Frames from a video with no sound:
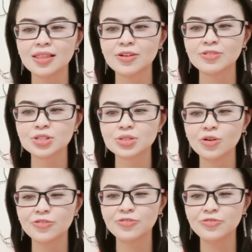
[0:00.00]
They were
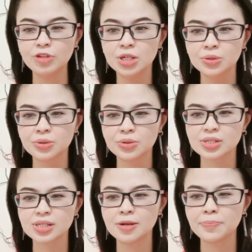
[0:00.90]
so
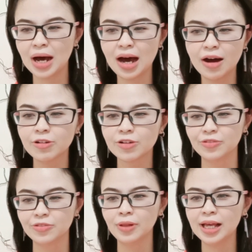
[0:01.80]
fierce and
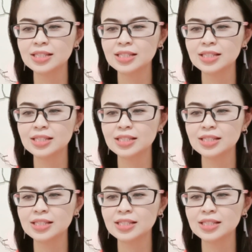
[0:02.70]
powerful.